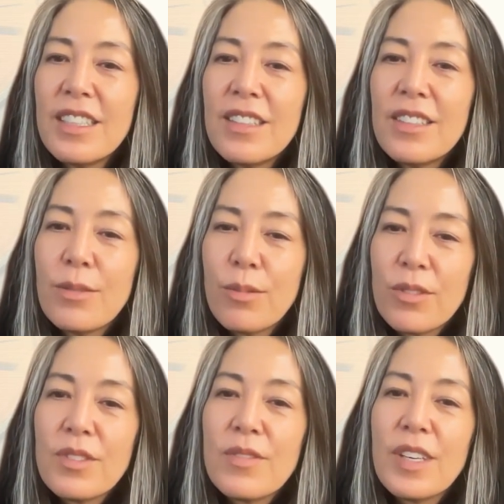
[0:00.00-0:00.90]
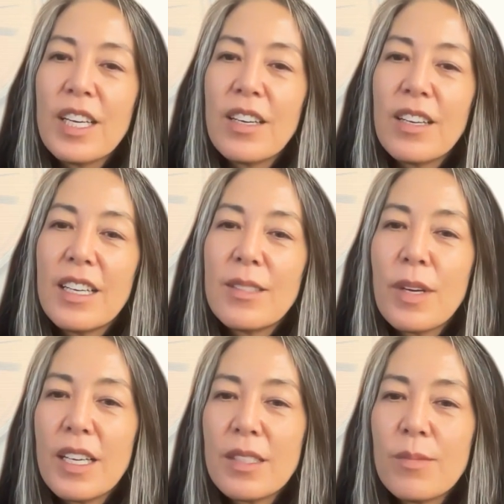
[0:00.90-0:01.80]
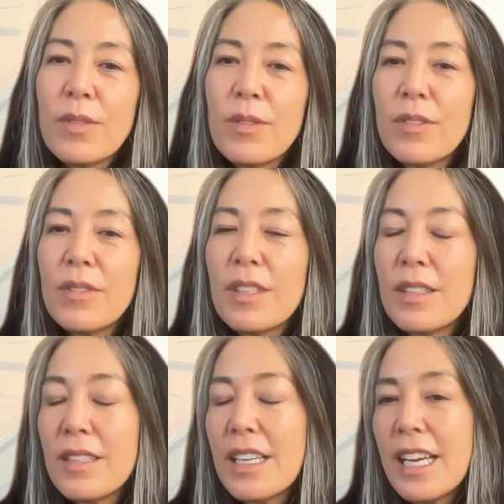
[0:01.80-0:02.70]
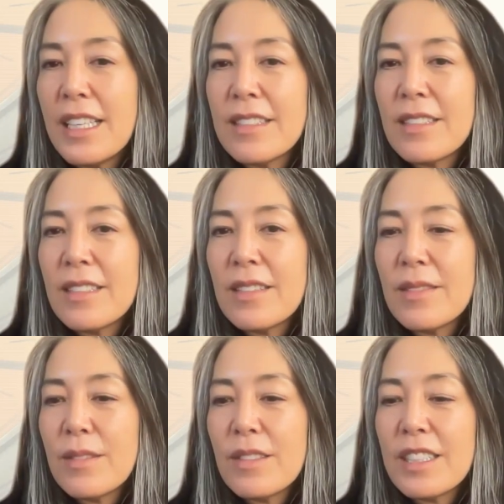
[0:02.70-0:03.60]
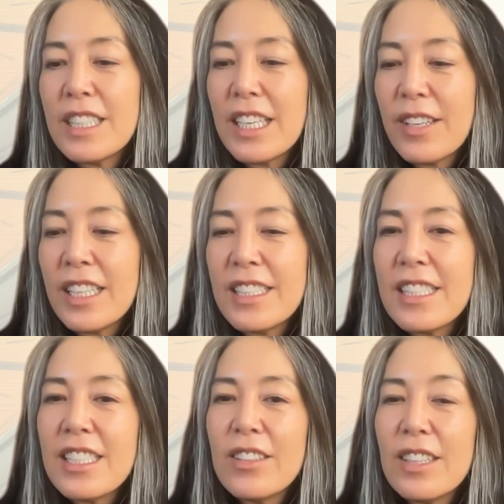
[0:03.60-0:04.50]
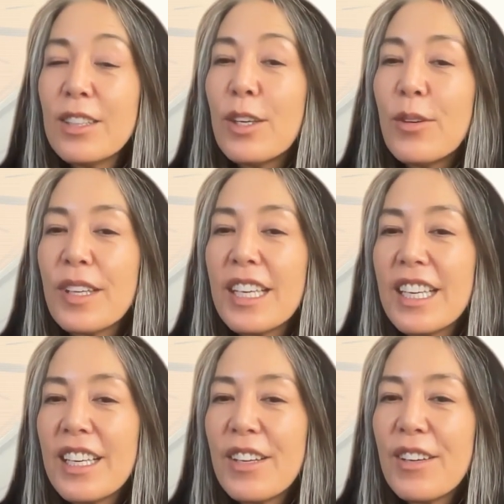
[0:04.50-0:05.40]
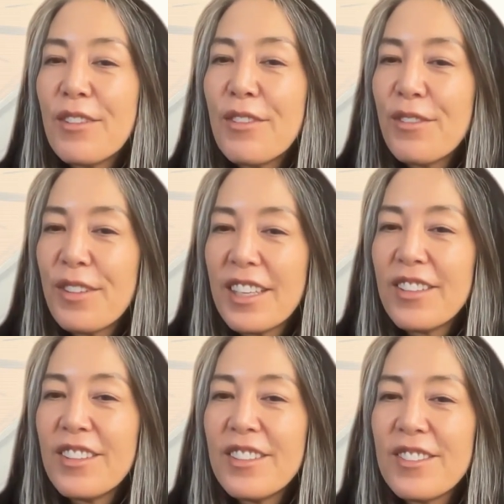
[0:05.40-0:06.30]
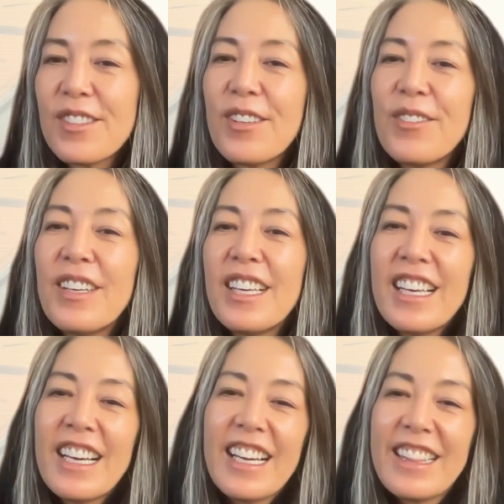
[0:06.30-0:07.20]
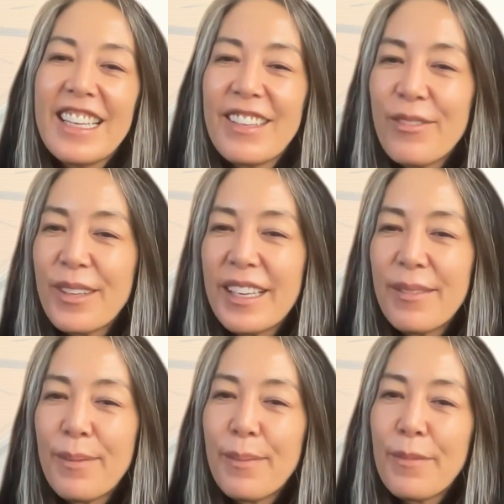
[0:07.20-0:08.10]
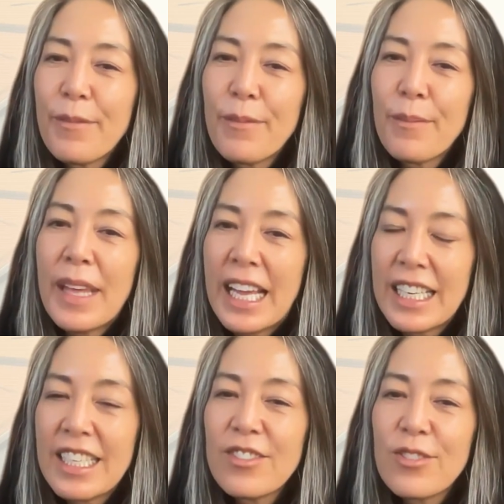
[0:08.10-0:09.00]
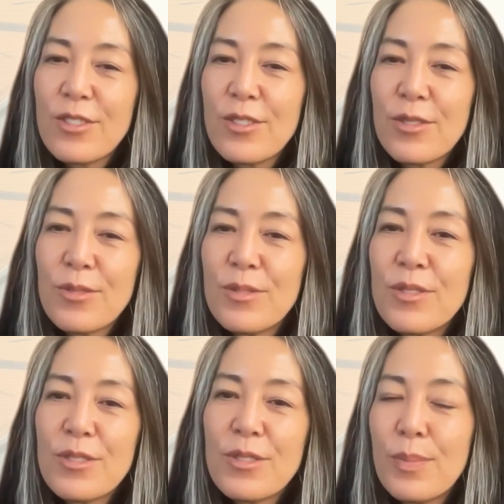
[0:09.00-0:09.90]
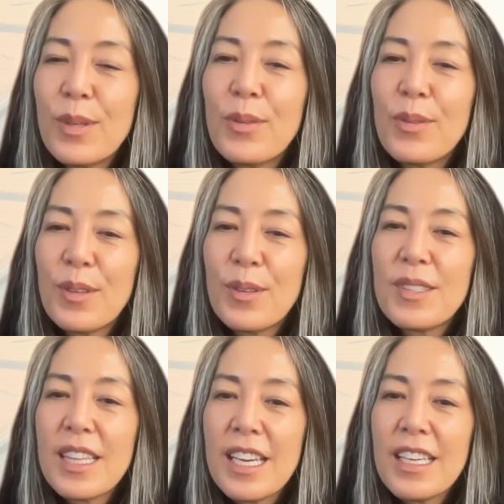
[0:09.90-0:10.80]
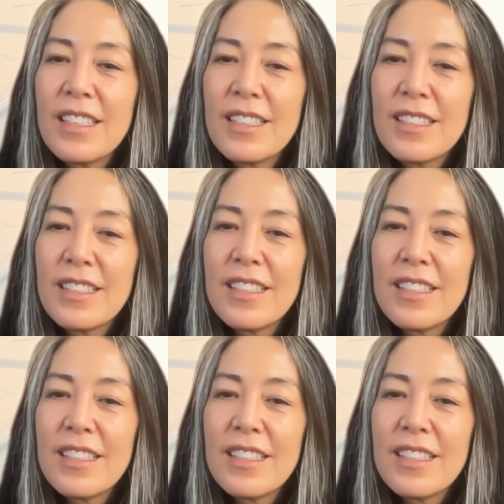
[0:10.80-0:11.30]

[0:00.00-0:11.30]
the World's Fair as possible uh, and. give it still a Loki feel. So I think we managed to do both those things.